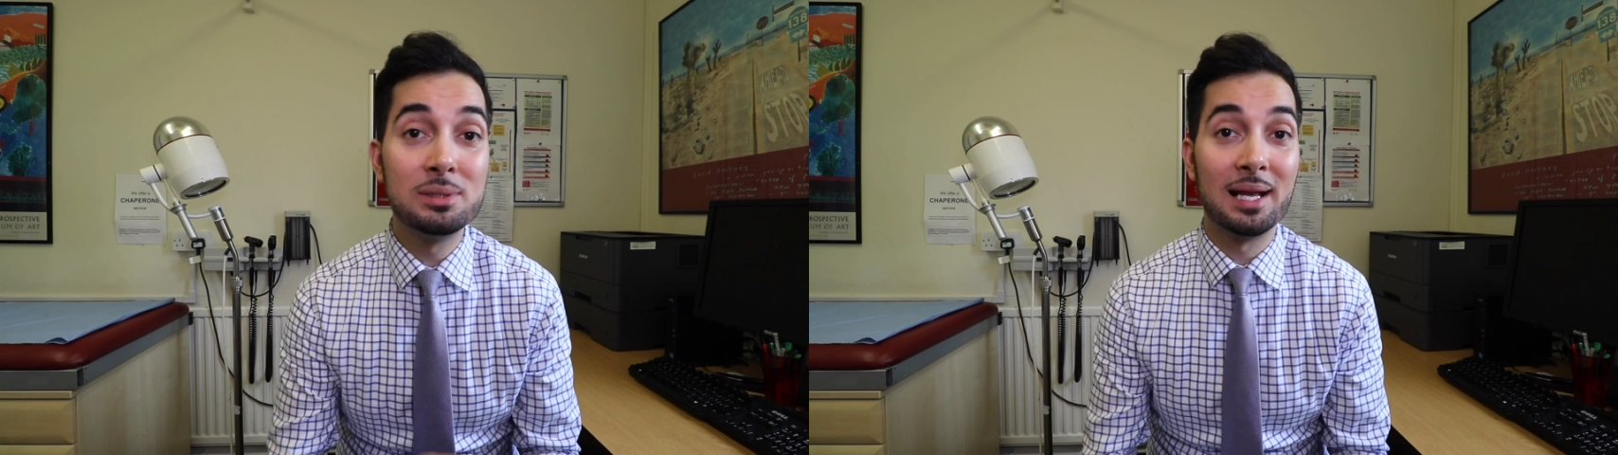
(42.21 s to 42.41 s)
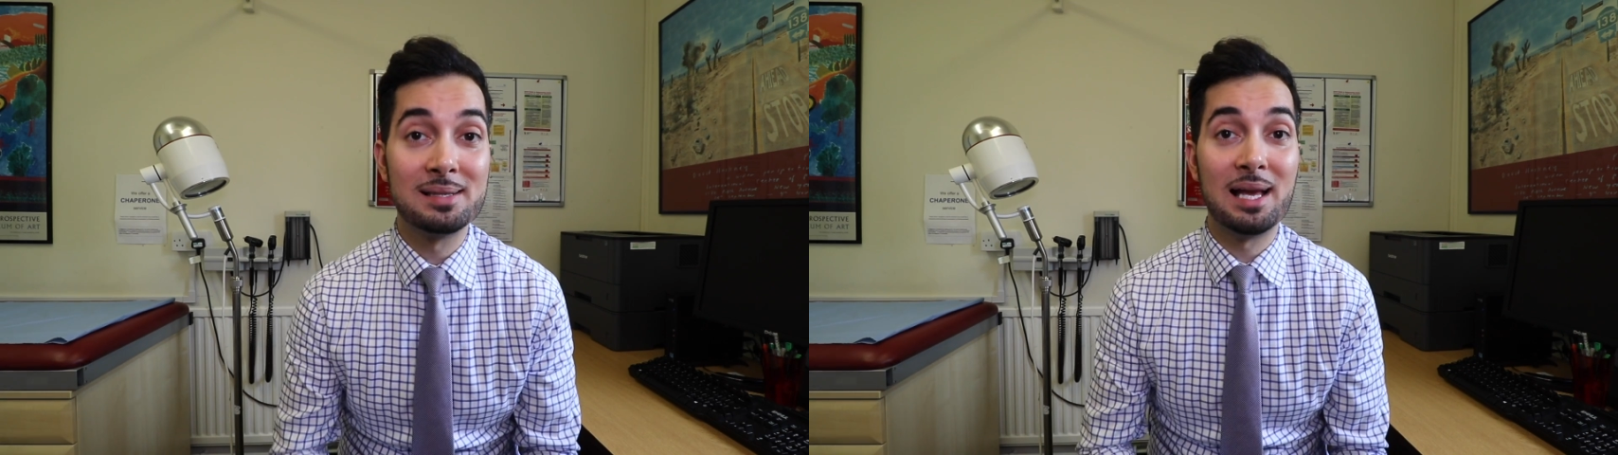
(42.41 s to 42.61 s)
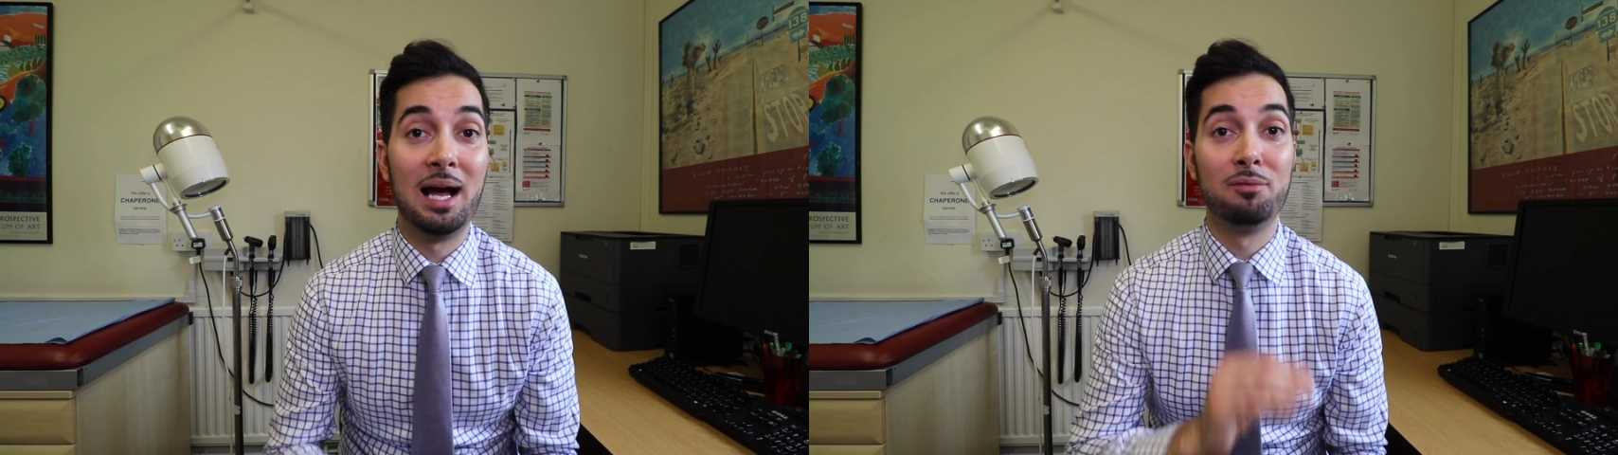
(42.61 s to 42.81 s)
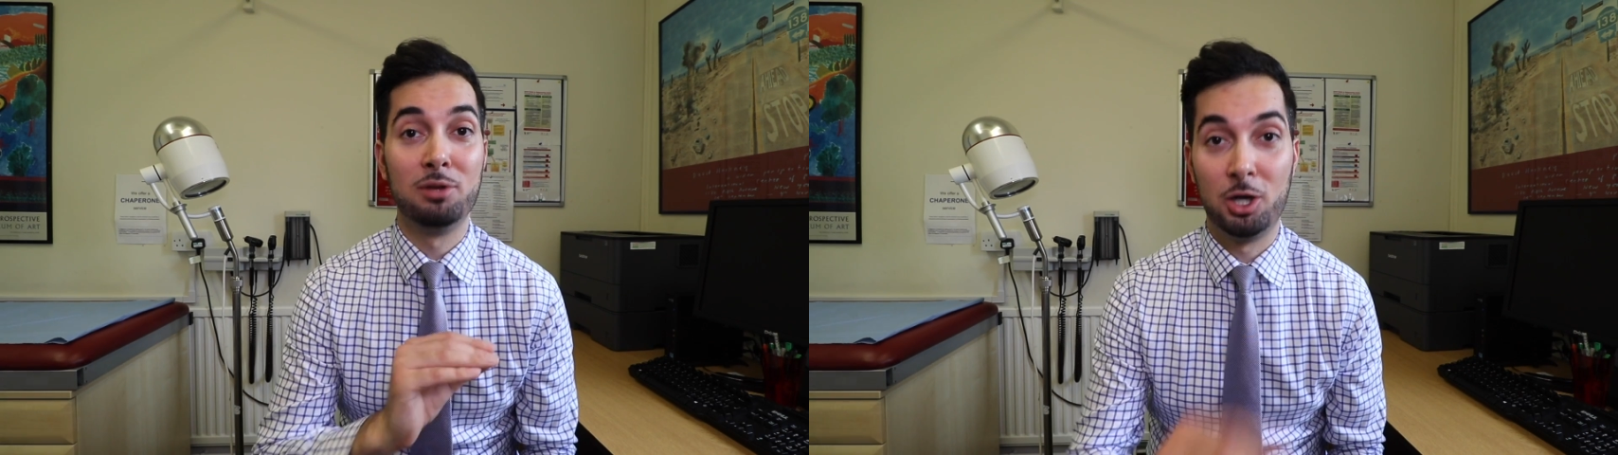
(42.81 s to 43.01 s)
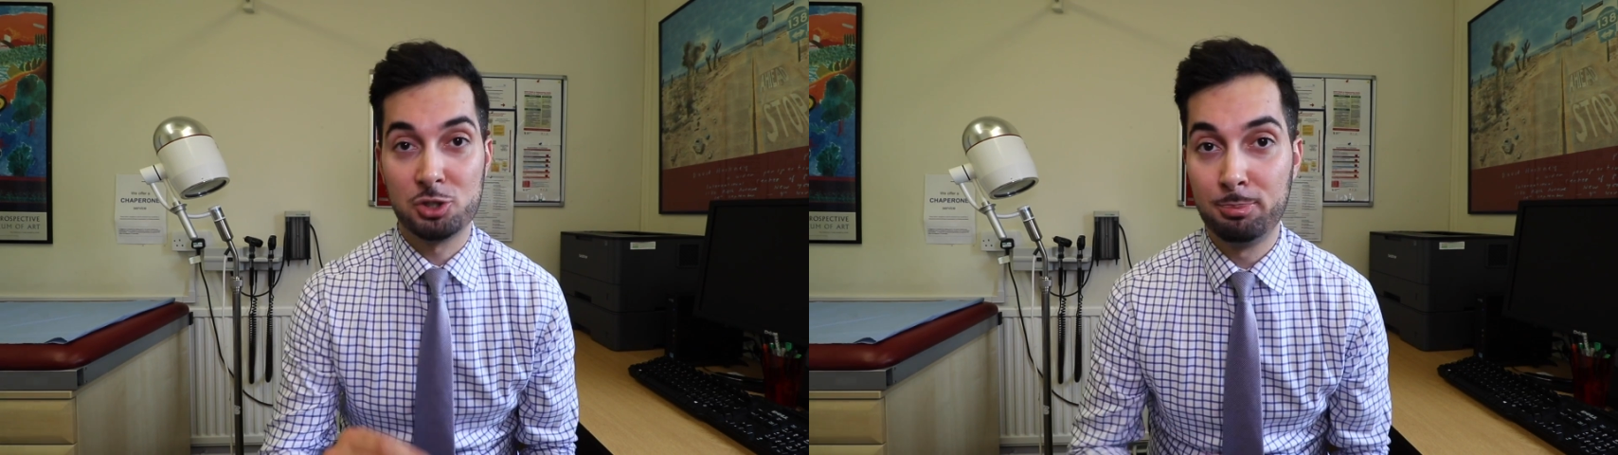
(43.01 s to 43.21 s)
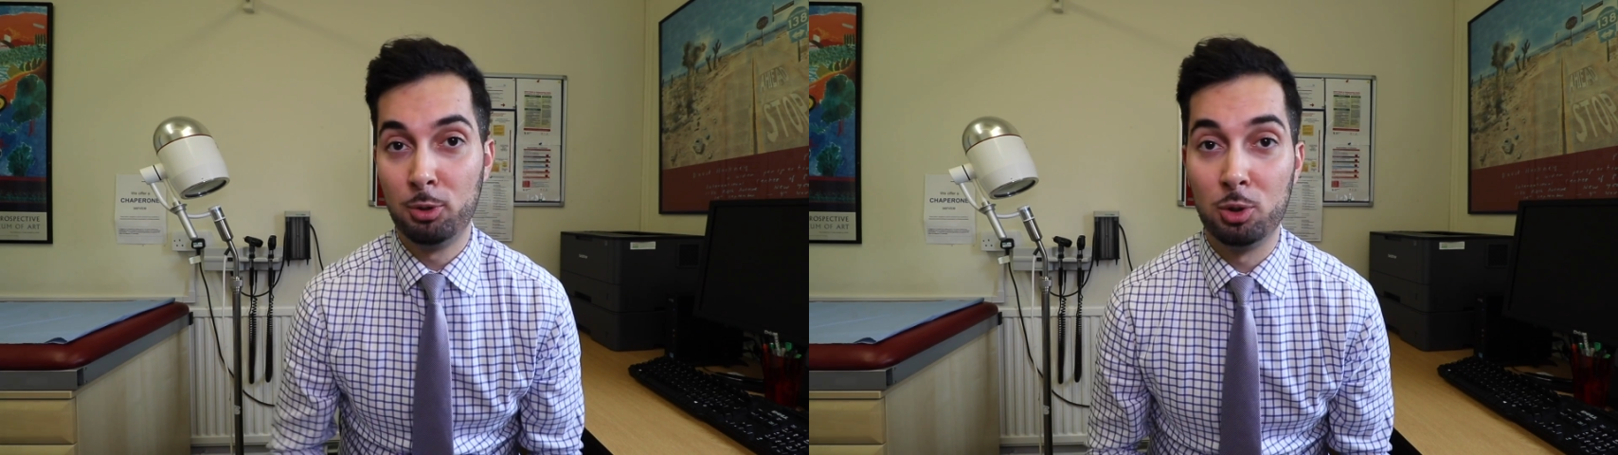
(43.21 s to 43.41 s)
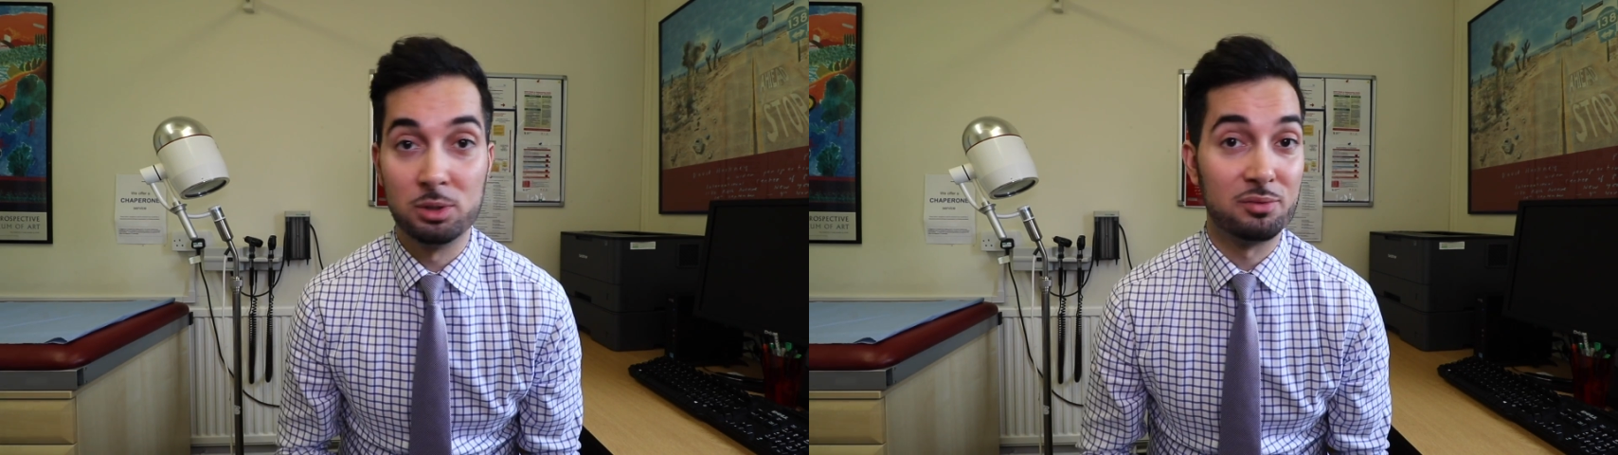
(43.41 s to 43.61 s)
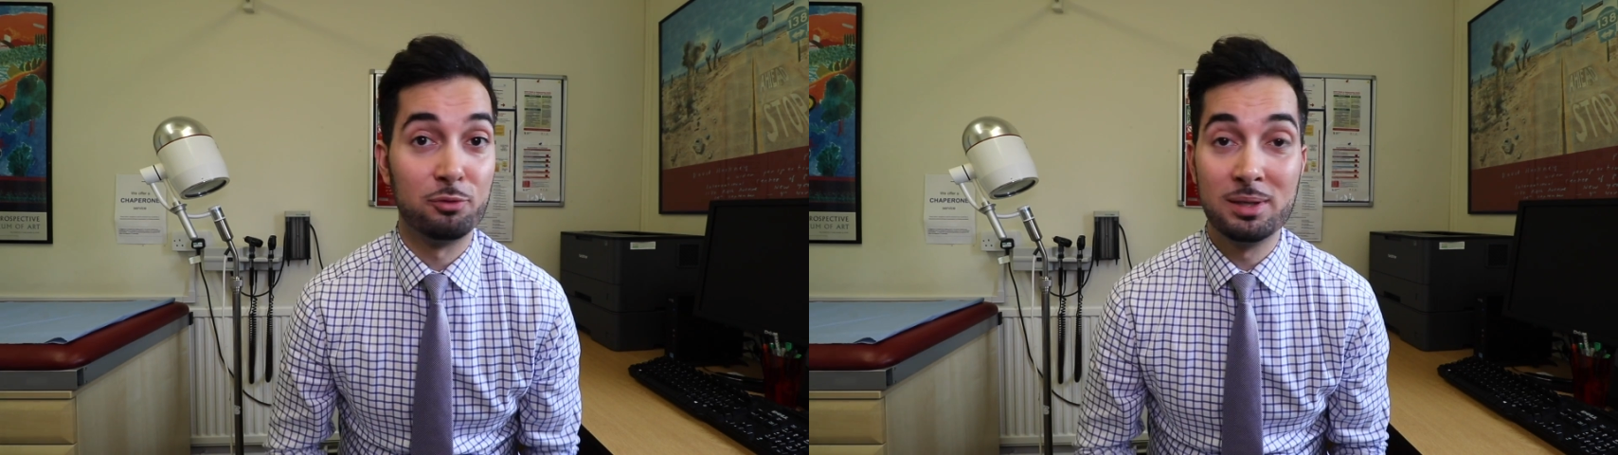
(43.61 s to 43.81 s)
tend to have larger
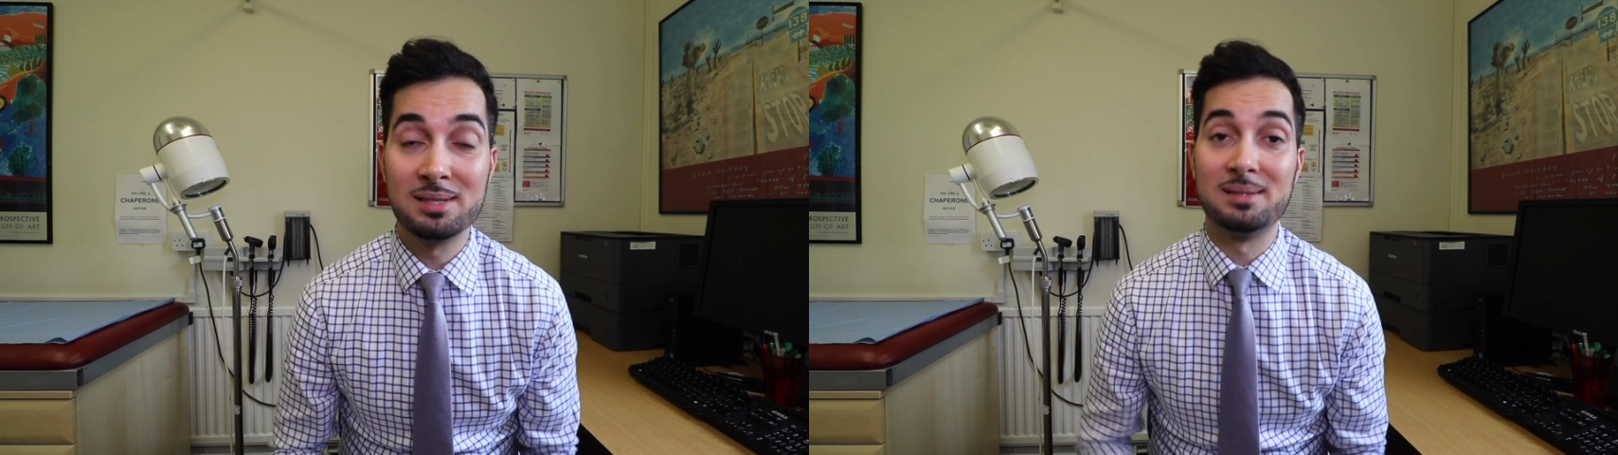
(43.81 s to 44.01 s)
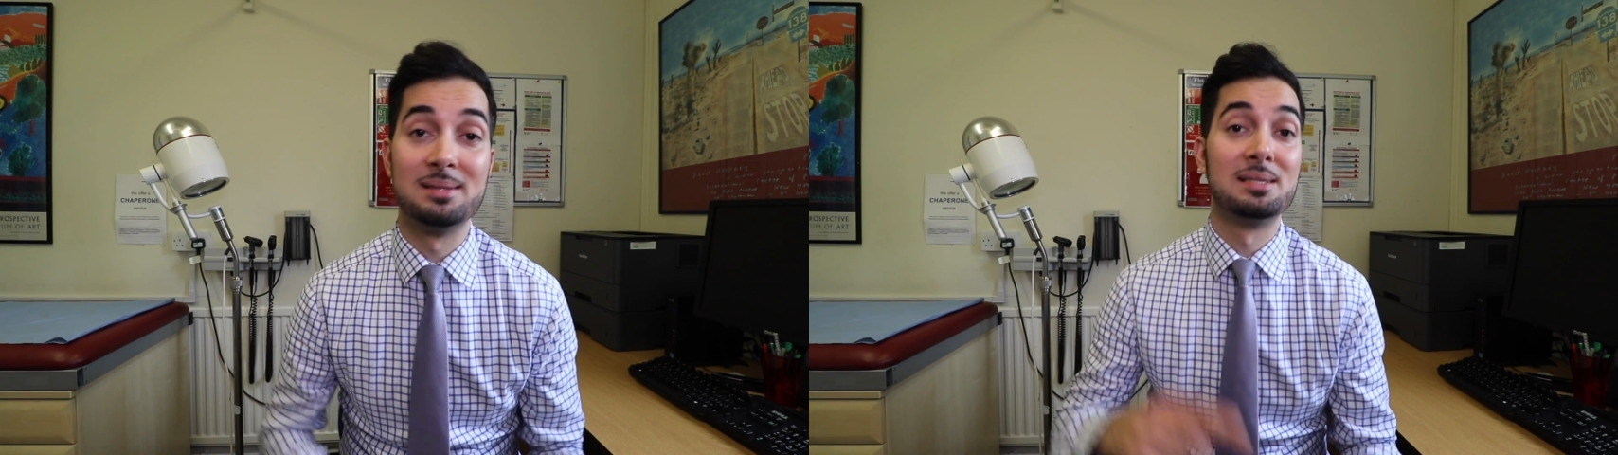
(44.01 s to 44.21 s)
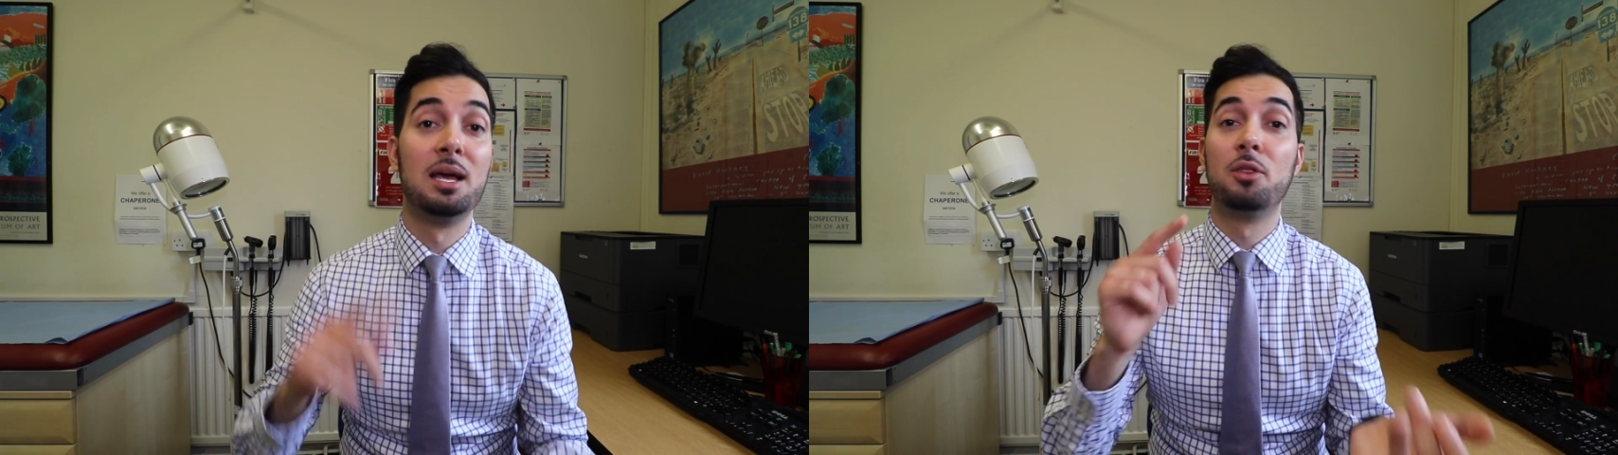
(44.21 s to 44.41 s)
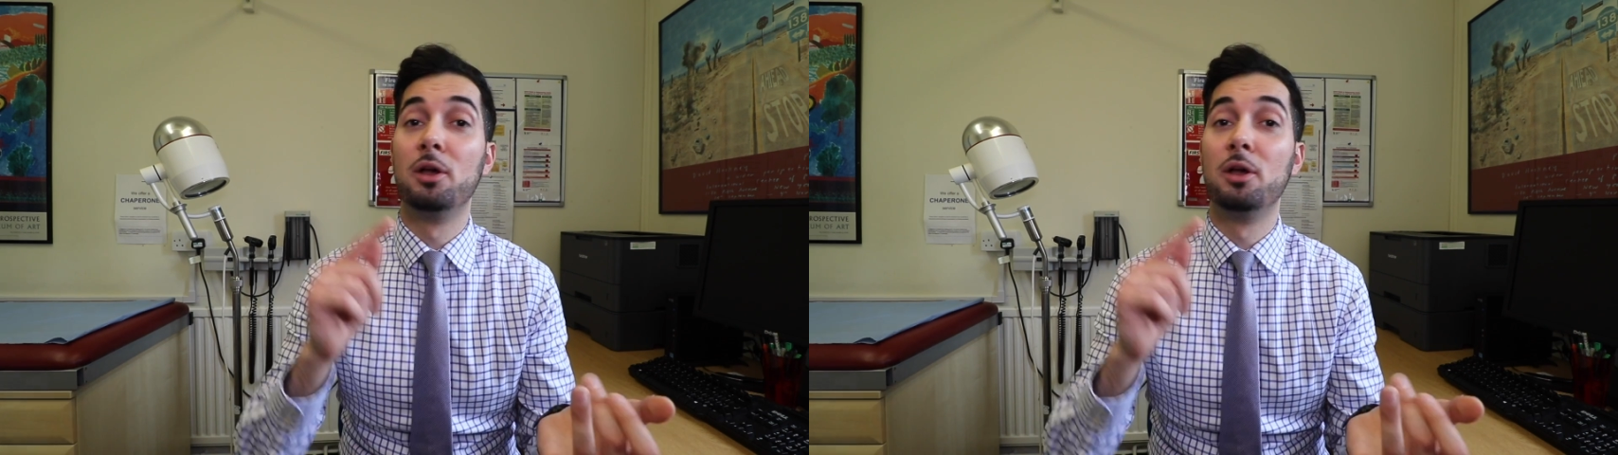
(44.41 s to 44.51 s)
pores, for instance,